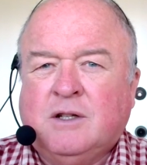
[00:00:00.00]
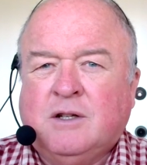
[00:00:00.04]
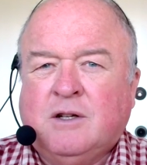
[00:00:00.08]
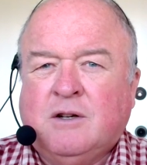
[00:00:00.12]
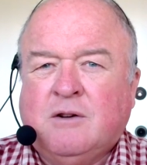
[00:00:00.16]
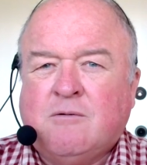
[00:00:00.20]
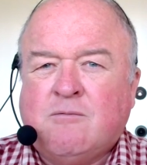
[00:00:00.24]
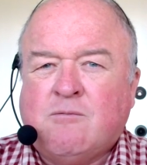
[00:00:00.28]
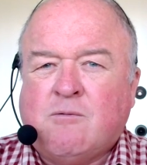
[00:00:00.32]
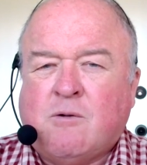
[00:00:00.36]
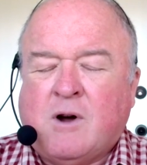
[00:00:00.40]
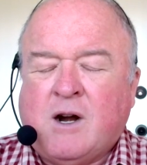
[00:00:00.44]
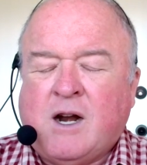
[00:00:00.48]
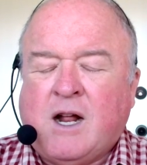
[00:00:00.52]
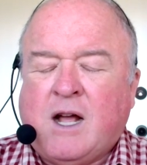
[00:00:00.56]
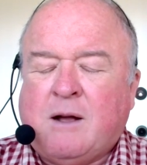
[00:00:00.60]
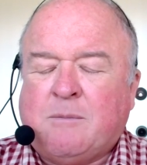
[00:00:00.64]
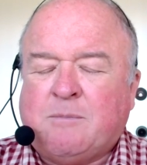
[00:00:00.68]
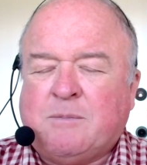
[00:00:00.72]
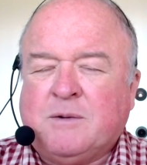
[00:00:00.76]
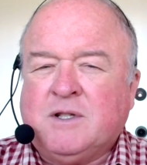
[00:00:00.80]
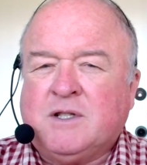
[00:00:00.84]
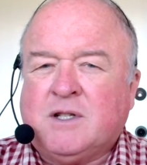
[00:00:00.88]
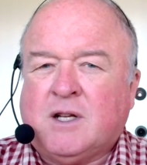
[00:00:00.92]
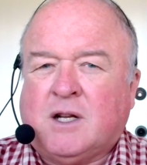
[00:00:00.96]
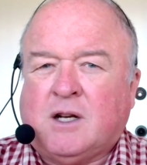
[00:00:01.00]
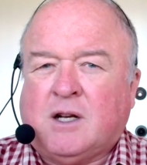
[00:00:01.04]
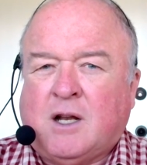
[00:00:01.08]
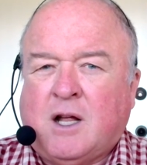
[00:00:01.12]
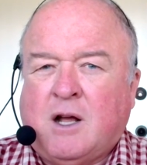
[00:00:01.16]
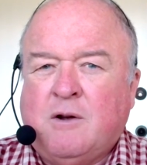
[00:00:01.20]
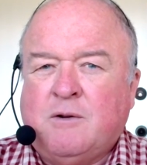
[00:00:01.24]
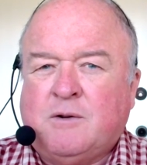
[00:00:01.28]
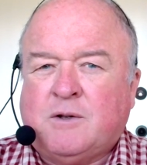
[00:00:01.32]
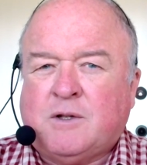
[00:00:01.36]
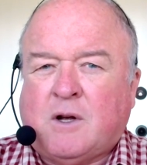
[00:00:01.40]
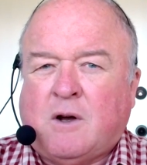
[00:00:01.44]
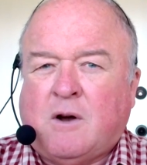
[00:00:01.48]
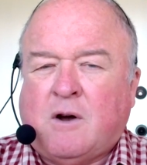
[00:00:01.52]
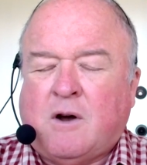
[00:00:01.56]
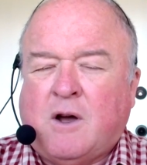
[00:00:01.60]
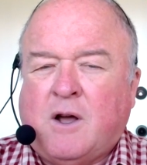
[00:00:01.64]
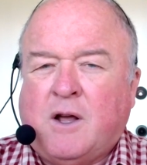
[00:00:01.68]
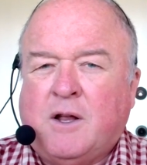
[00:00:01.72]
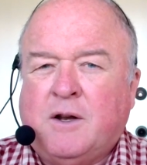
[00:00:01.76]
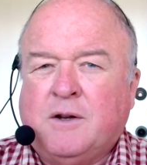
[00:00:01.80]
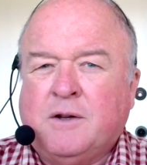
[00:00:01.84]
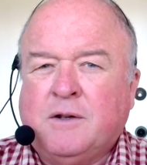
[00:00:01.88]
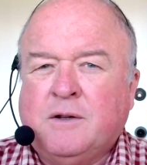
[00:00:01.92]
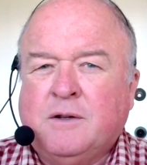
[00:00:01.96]
What happens at low
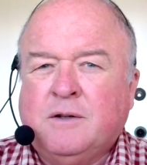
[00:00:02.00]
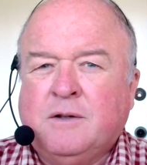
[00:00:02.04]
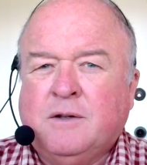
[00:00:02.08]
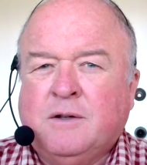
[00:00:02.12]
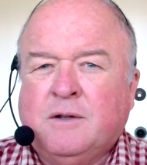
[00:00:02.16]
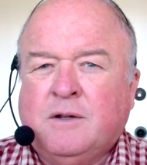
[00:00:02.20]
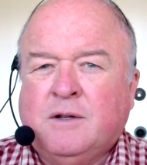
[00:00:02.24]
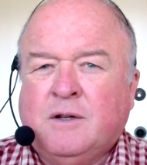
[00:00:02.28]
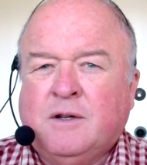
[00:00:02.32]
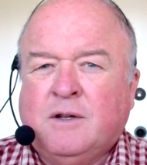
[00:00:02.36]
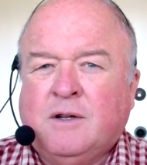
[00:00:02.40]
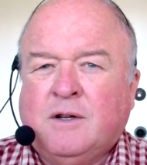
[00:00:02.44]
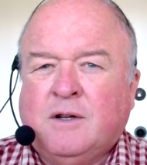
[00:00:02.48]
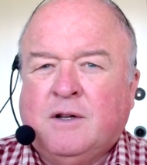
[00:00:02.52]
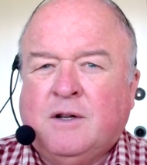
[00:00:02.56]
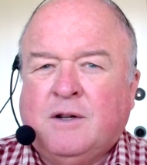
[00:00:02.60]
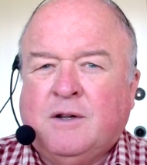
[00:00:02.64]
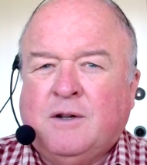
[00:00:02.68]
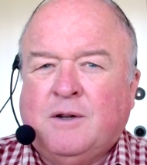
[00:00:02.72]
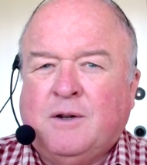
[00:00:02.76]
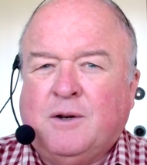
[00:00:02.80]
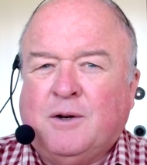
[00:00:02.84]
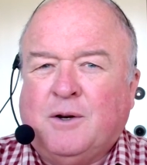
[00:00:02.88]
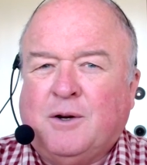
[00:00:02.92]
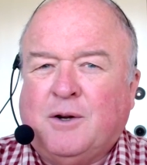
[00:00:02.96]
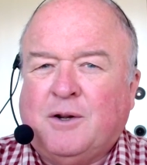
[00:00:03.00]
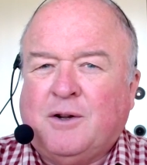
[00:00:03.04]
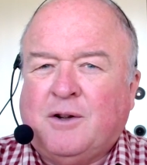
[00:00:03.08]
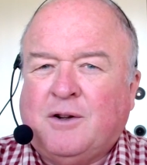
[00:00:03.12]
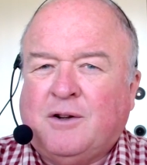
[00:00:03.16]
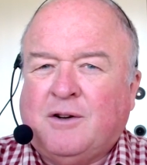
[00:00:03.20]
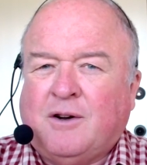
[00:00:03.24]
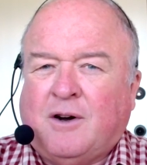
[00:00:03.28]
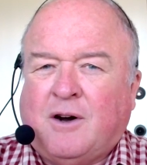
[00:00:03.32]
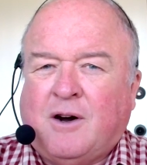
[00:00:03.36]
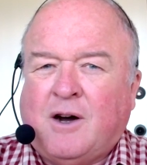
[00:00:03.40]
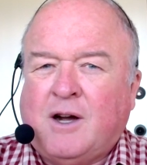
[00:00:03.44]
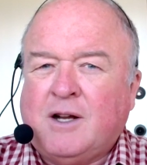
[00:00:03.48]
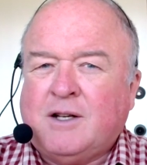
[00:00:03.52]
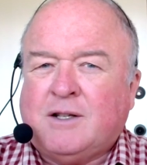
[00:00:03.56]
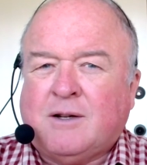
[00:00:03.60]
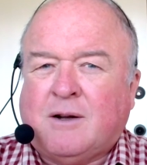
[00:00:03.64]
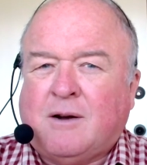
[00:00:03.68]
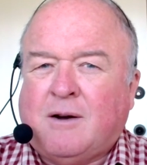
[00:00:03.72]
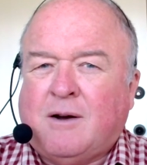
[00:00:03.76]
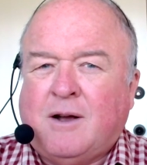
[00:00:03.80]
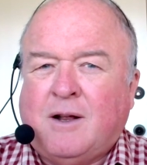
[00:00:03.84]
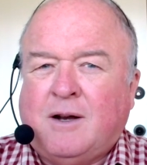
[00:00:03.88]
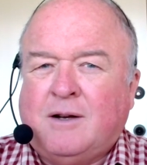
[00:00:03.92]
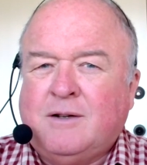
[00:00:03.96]
tide? You know, high
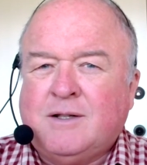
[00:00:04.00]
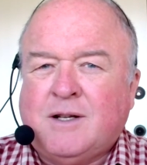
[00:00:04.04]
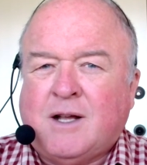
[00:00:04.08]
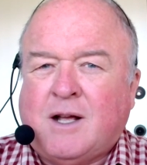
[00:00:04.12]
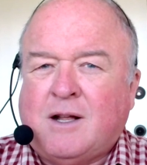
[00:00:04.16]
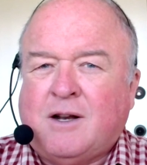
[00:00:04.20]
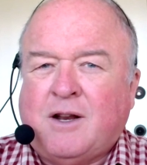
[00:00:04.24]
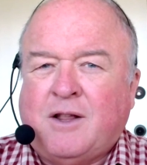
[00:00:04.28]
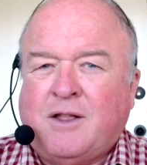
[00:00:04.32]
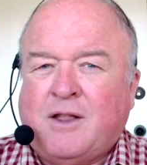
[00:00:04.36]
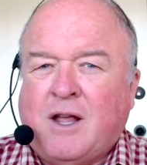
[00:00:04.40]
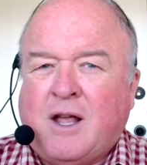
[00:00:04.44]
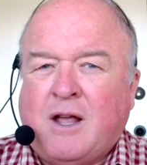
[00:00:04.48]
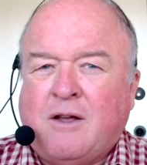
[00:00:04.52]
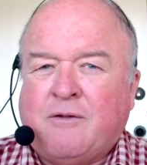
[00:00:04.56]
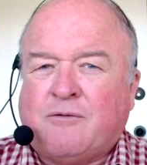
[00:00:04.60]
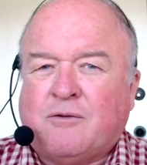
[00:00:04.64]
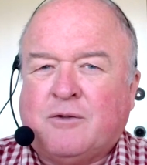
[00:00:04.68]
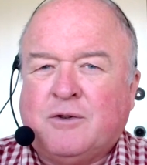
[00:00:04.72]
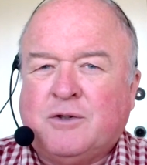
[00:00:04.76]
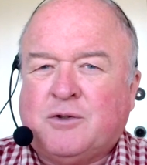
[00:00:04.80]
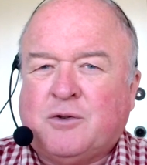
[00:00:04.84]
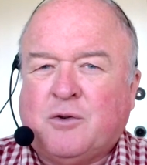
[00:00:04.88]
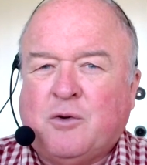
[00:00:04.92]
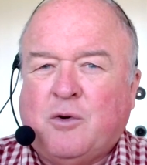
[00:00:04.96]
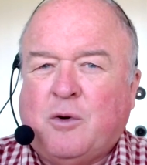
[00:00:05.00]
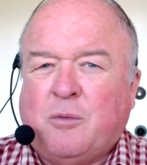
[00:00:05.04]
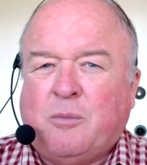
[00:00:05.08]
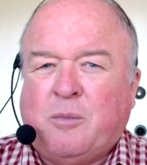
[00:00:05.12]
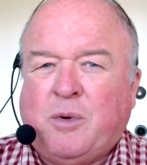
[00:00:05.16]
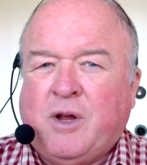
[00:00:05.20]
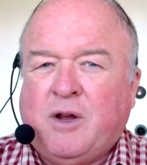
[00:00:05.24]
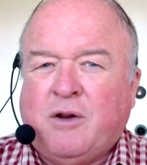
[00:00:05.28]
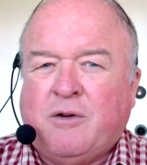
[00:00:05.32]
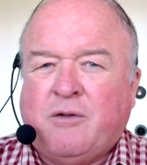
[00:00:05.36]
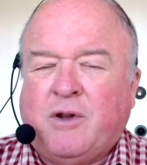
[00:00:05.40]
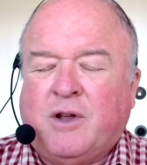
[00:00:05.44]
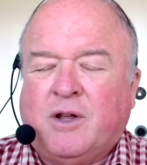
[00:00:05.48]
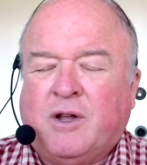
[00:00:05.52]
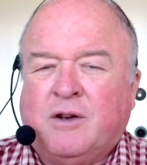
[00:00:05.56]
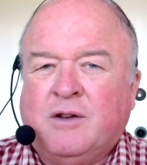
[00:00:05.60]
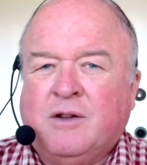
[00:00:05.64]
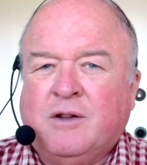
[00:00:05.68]
tide is only there for a short period,